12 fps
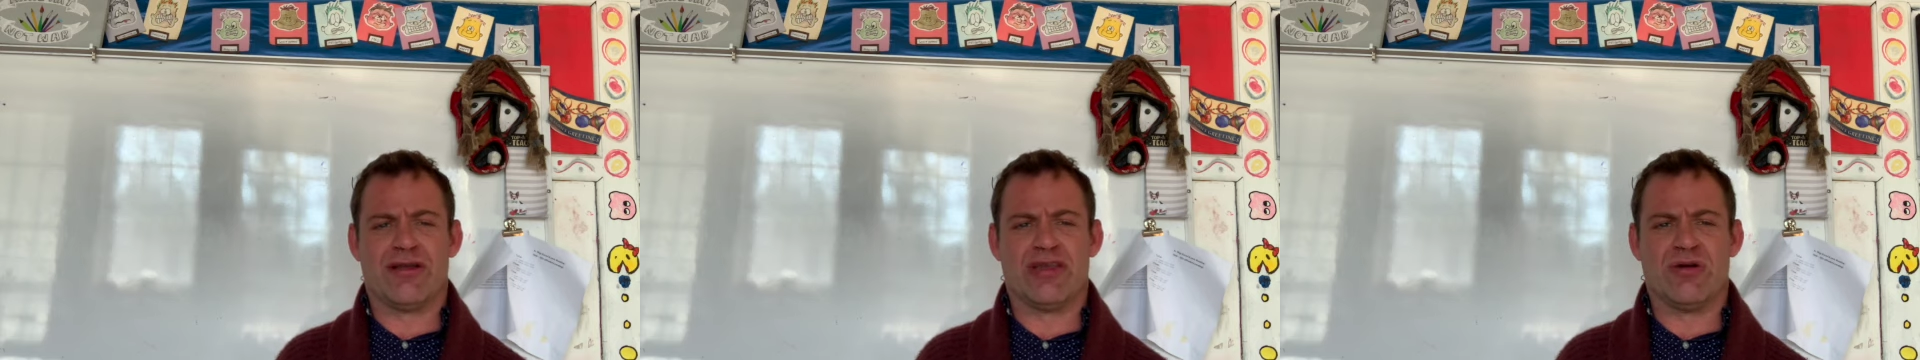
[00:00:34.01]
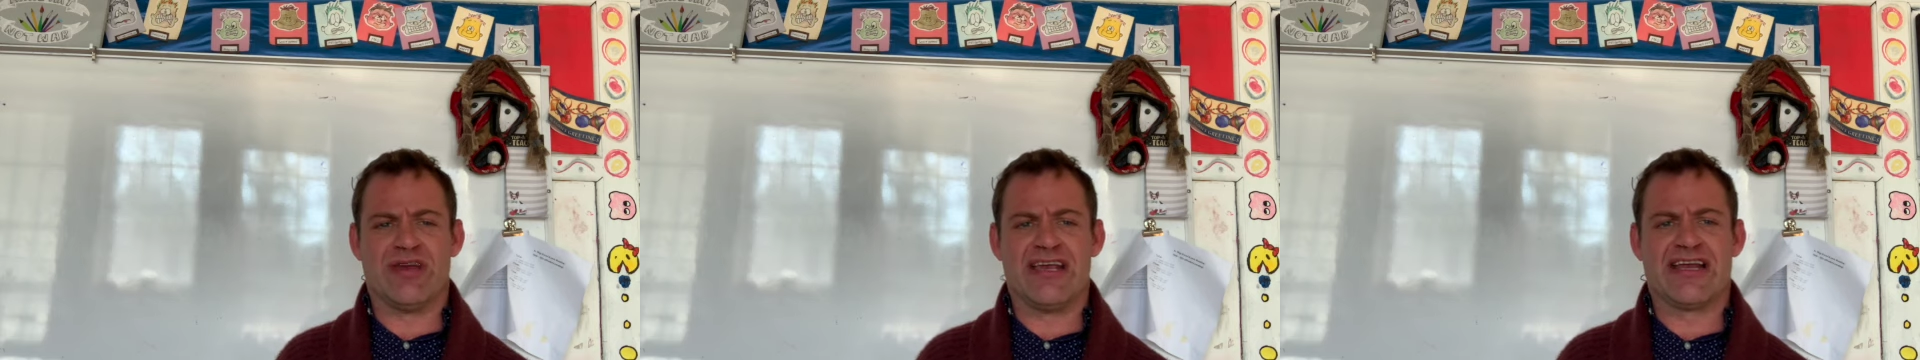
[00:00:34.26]

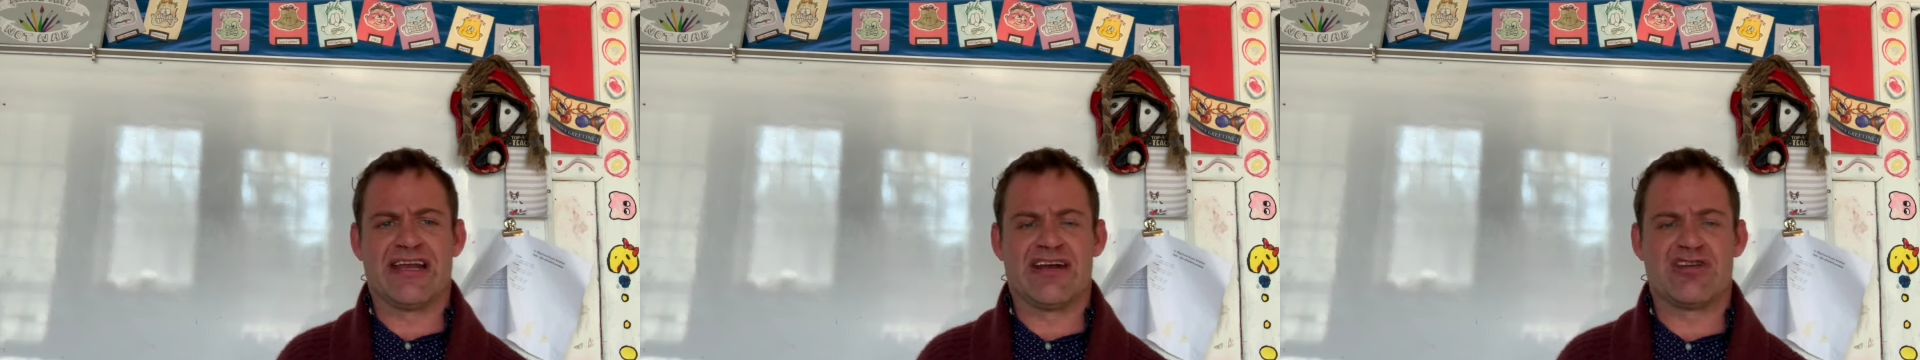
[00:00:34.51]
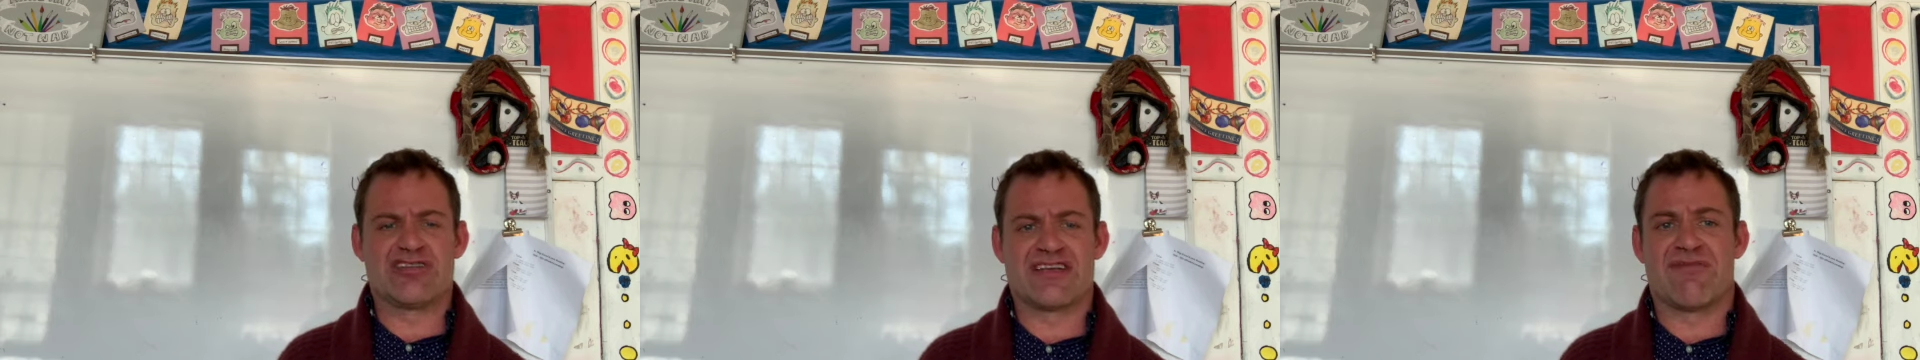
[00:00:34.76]
unique and
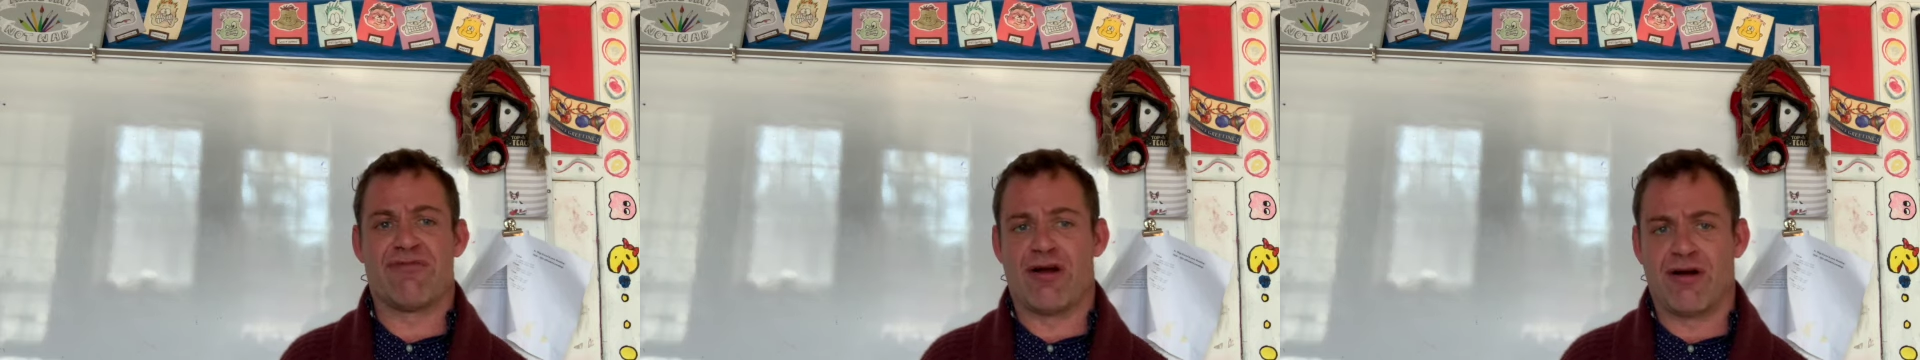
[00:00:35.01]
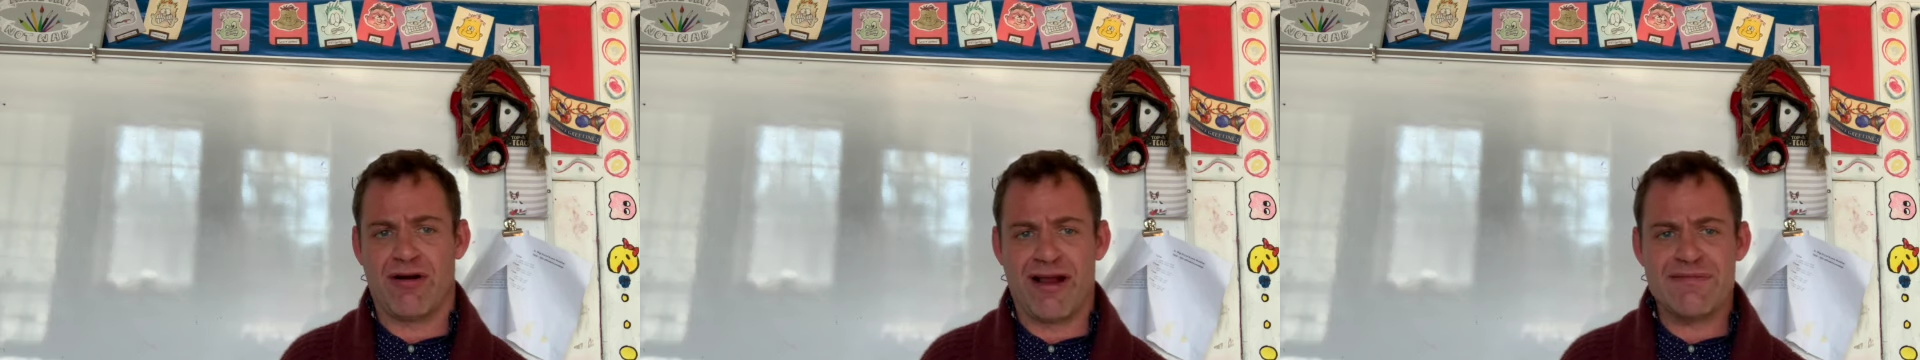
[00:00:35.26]
interesting
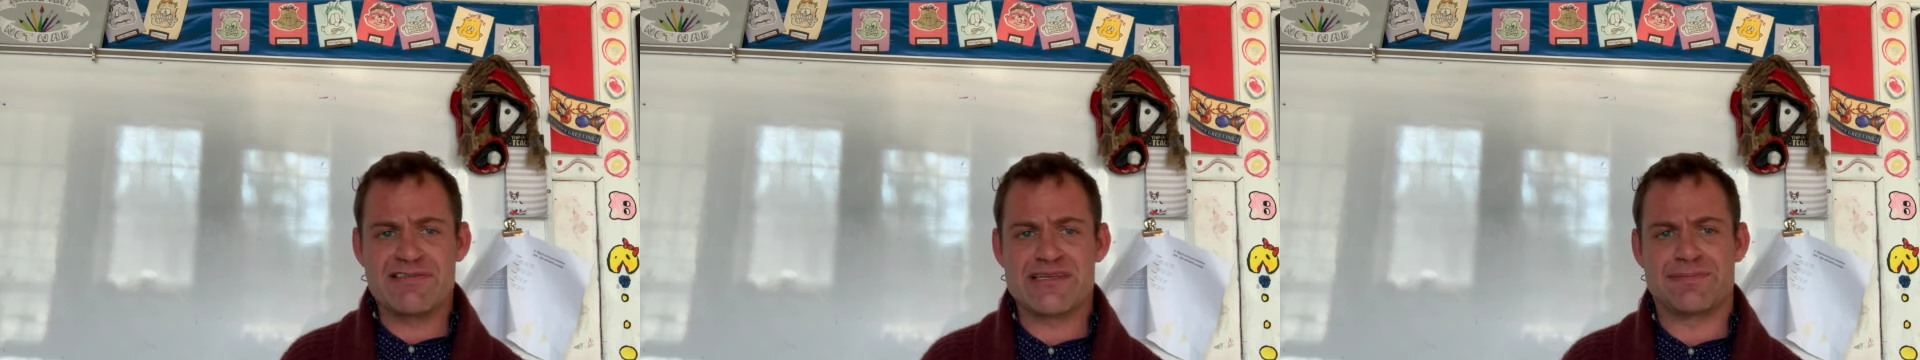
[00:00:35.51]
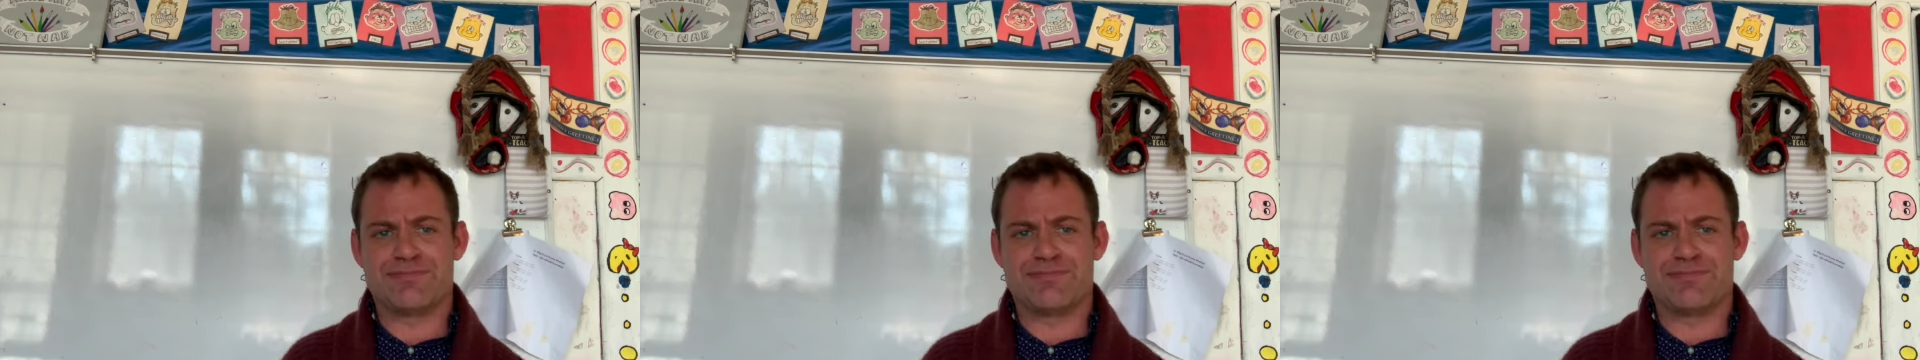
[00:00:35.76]
photographs.